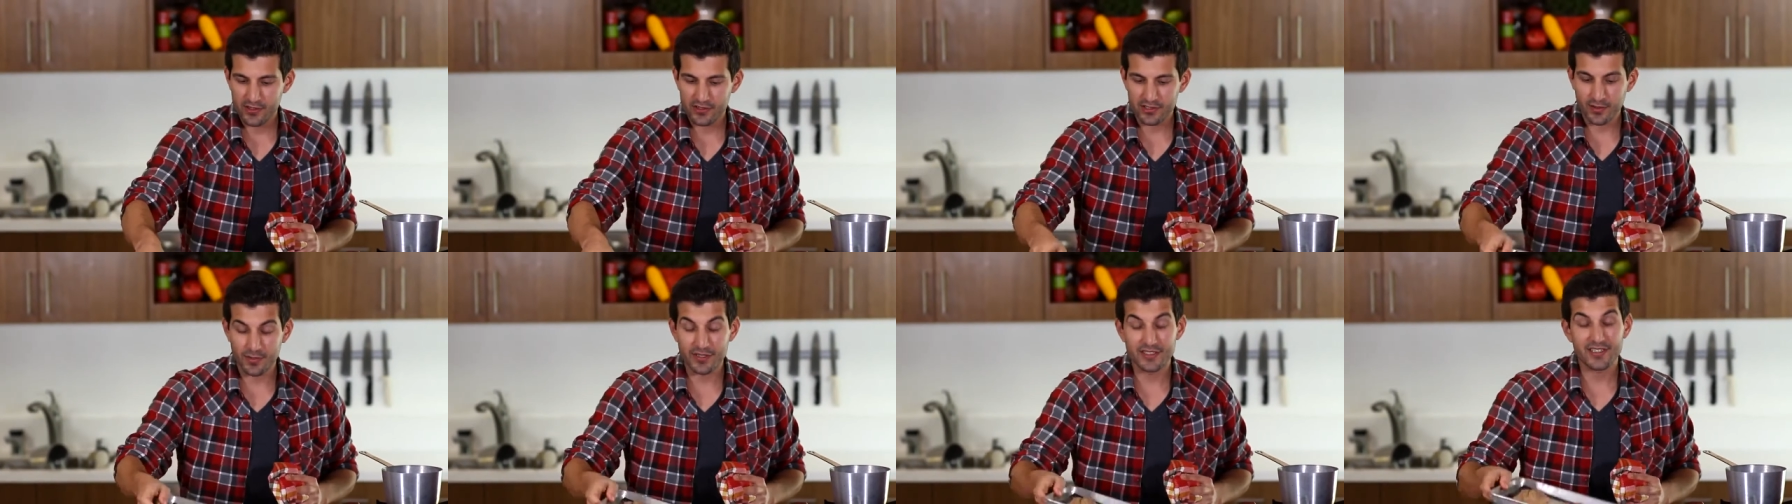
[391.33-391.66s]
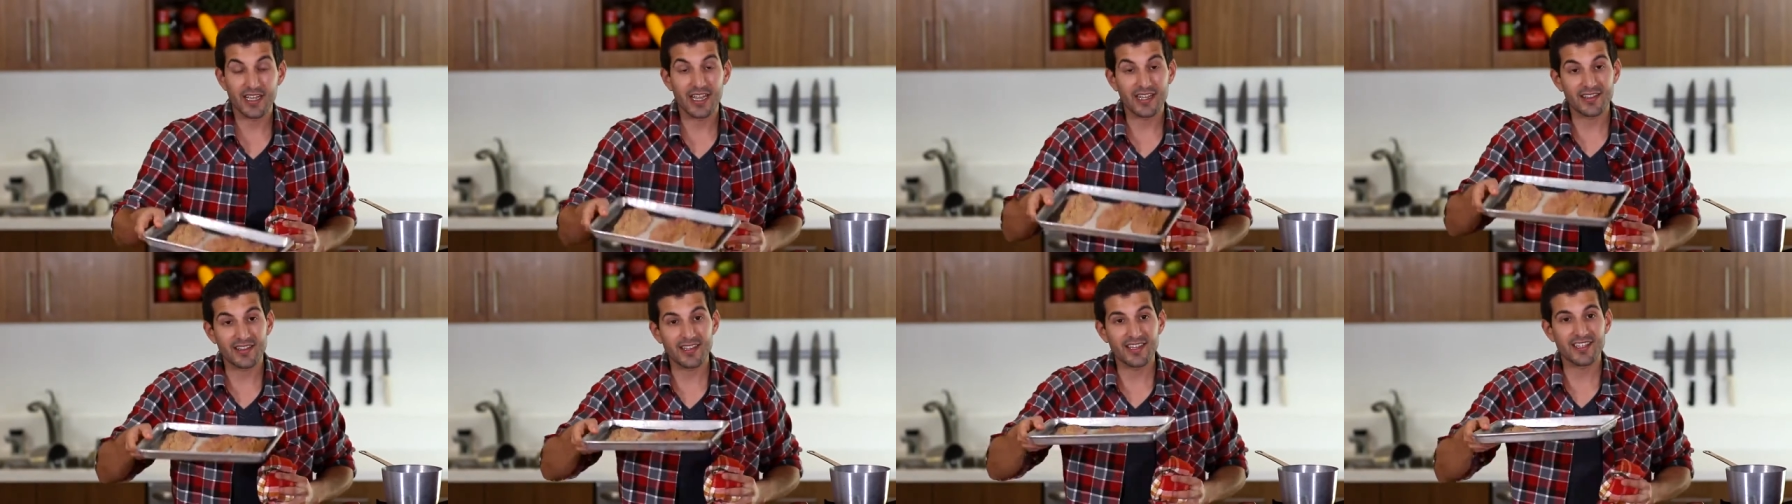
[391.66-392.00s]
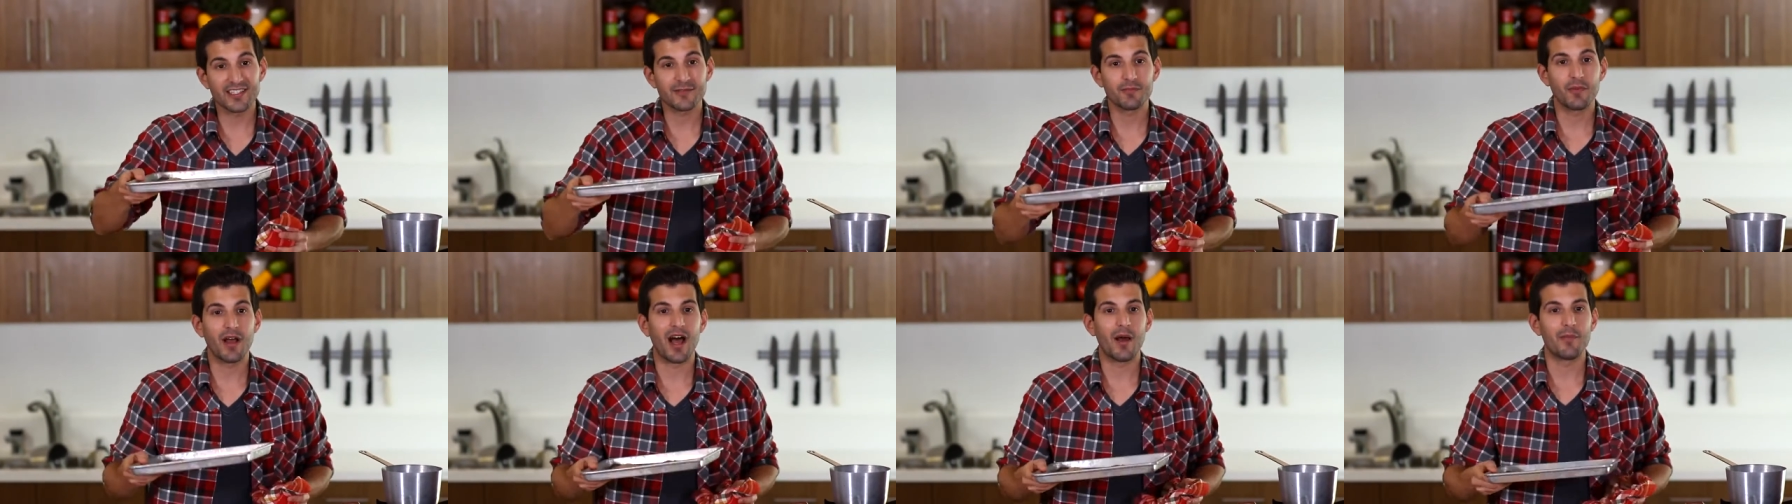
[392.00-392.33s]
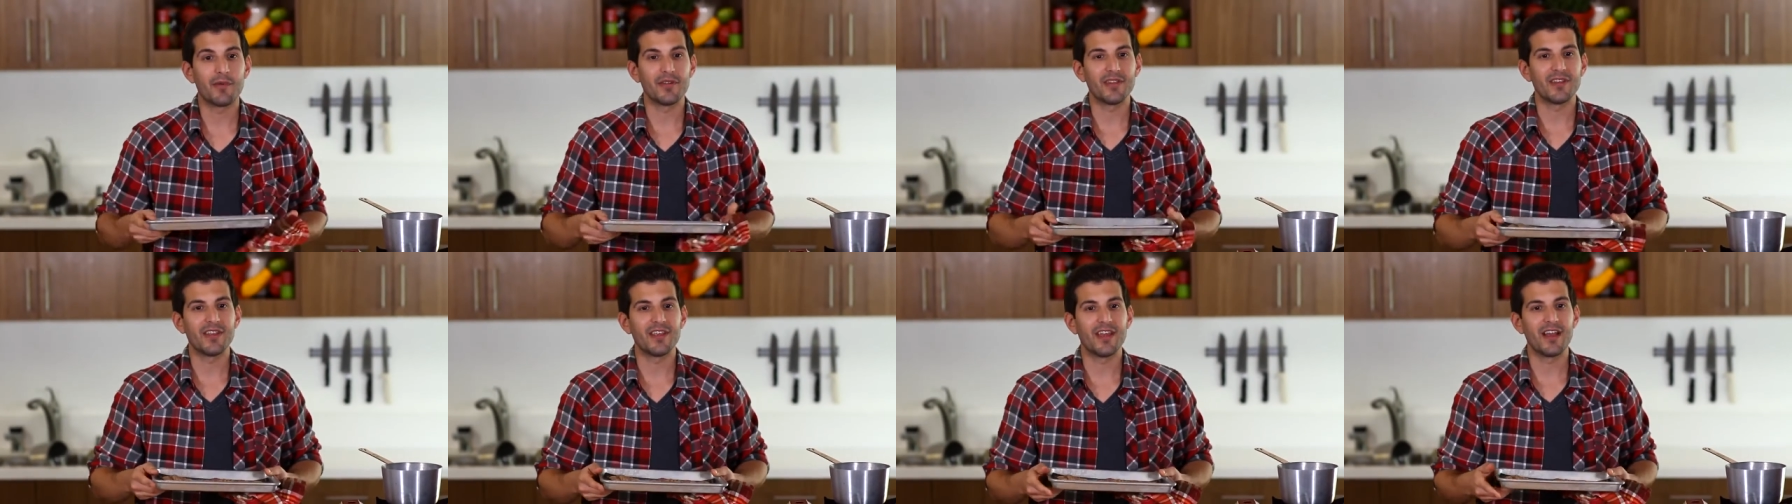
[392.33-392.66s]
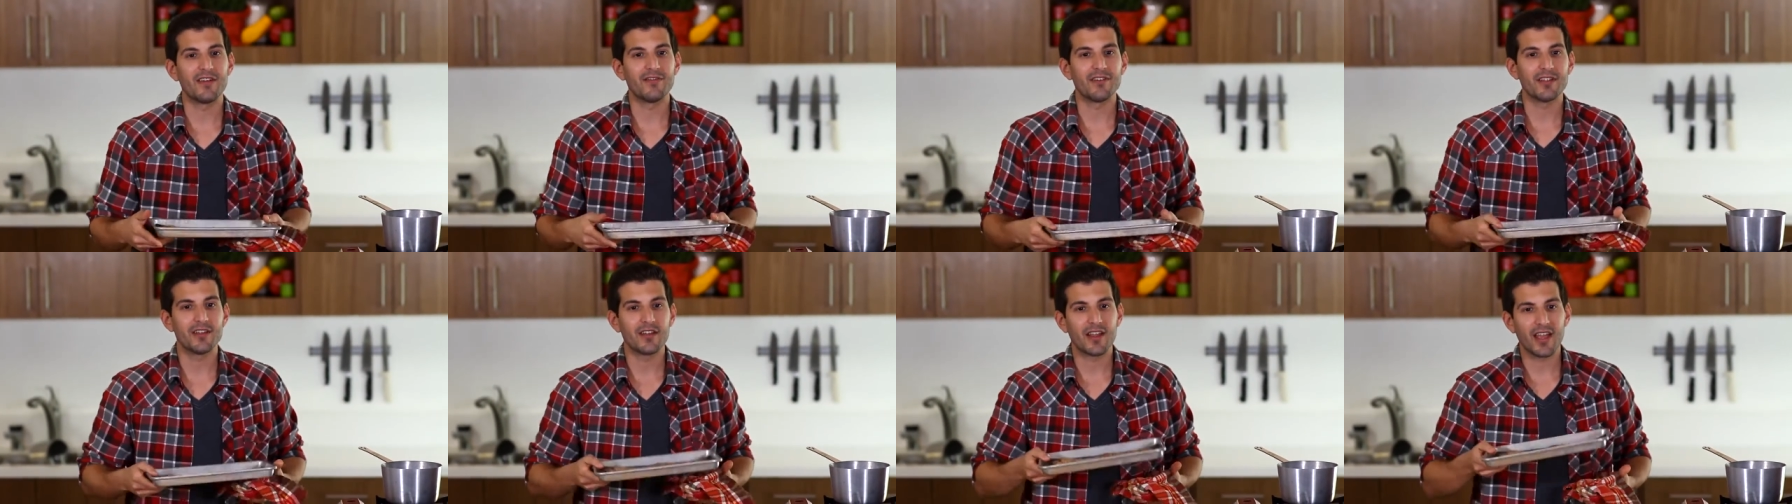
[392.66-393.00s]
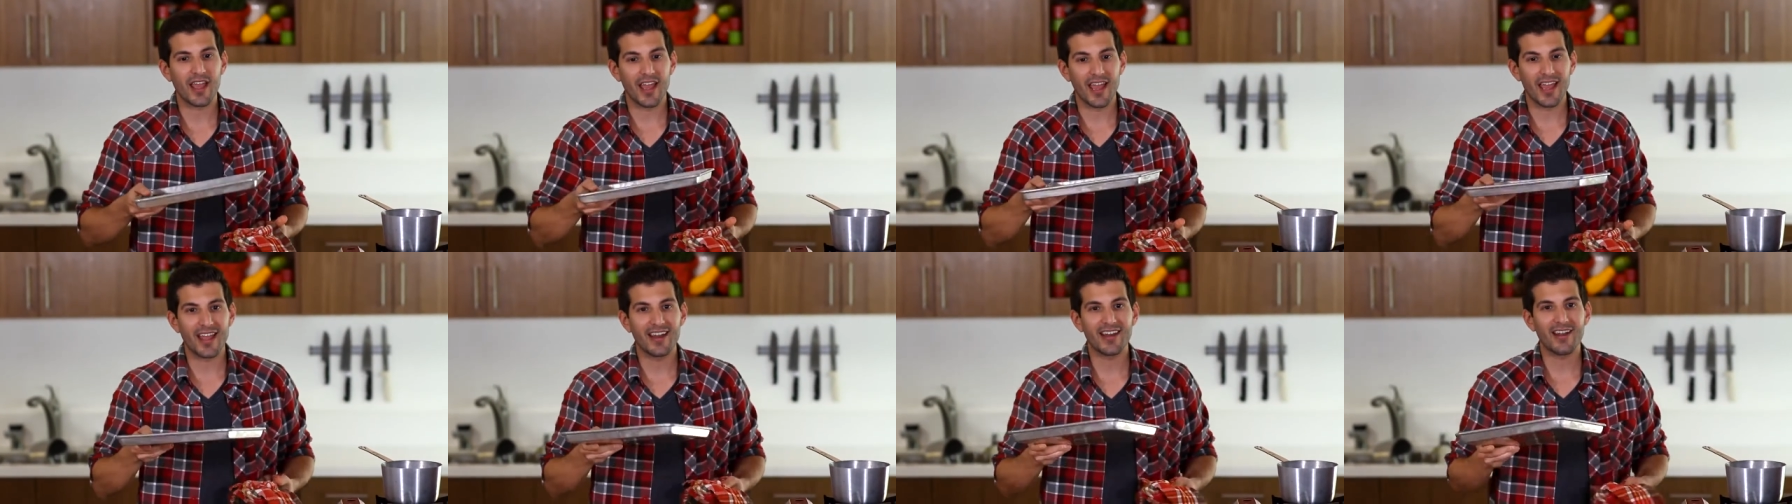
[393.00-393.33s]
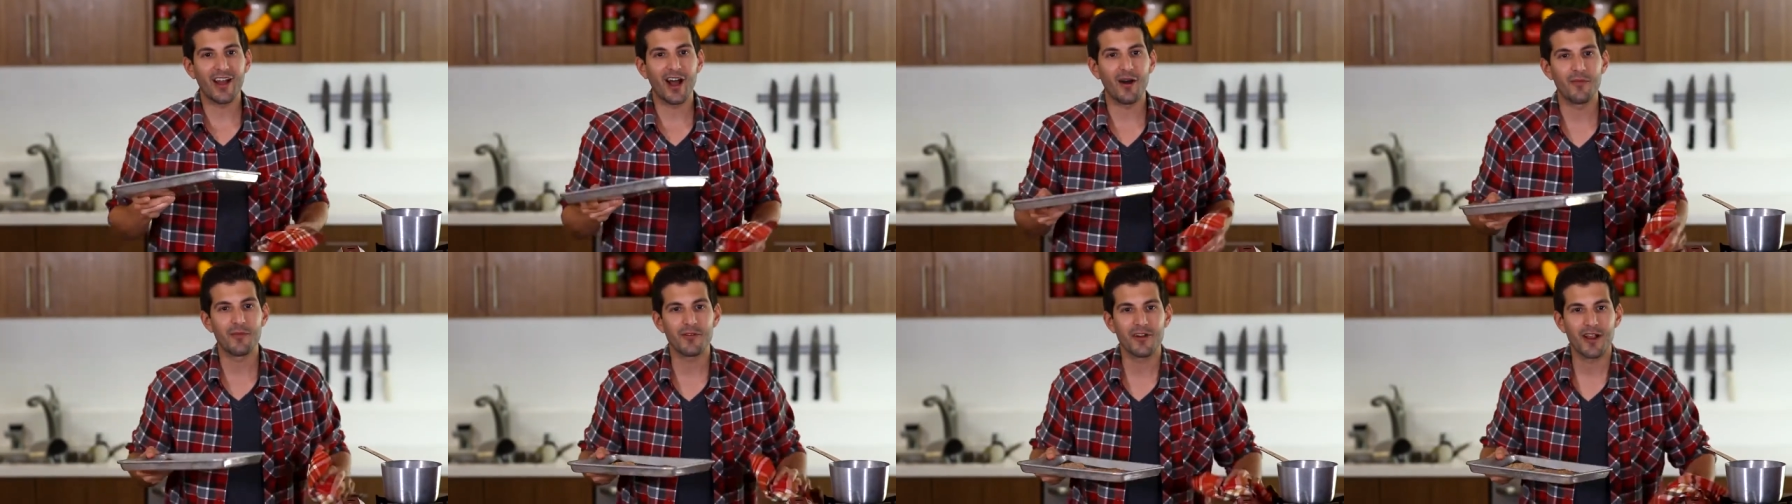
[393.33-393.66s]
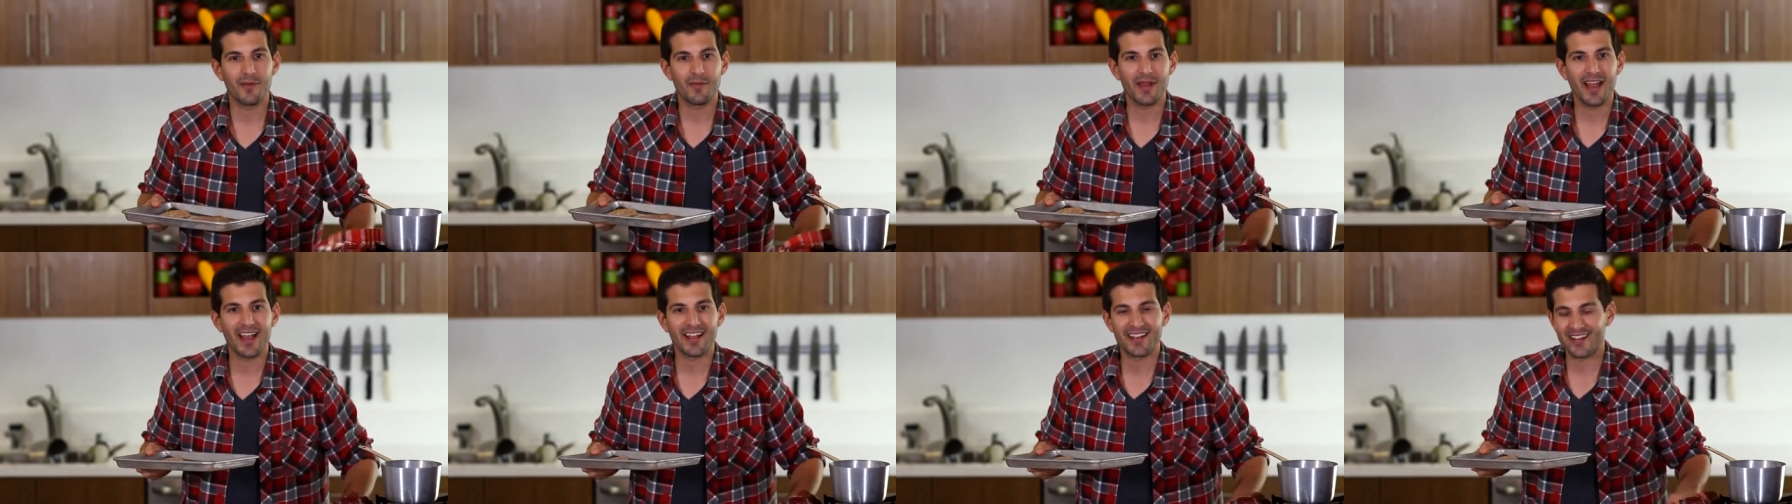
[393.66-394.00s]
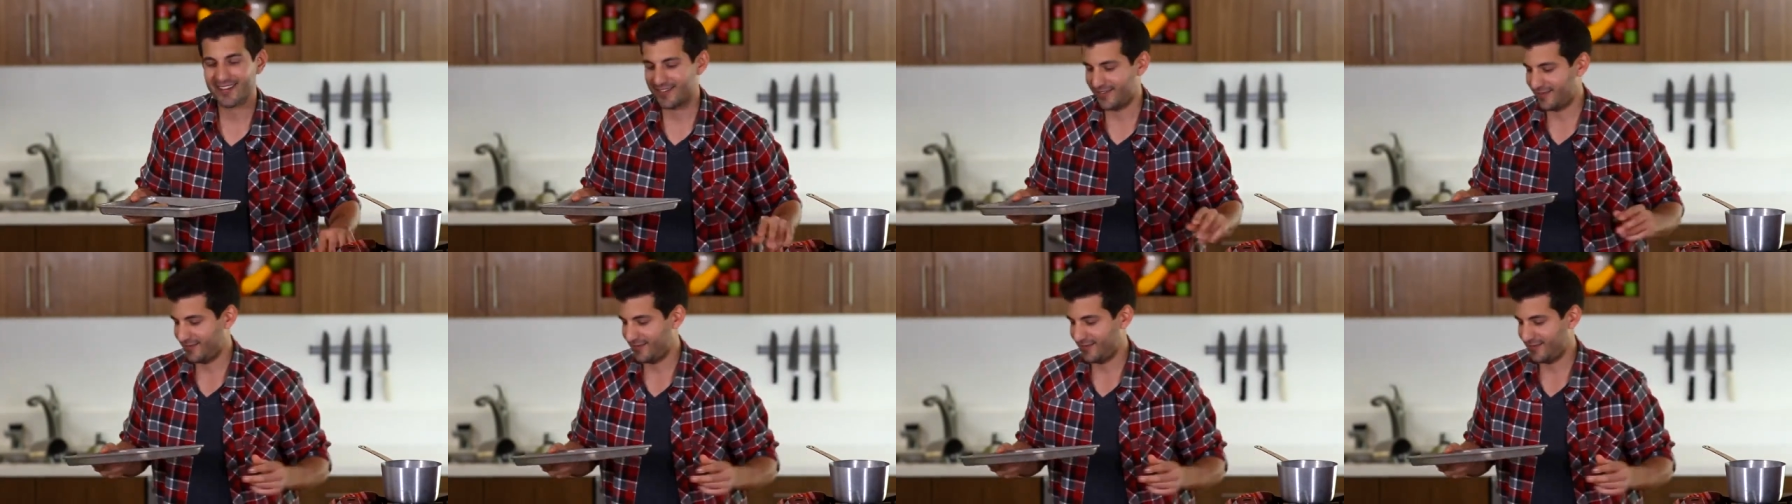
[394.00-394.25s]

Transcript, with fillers: So I'm gonna take this, pop it in the oven, and I'll be right back.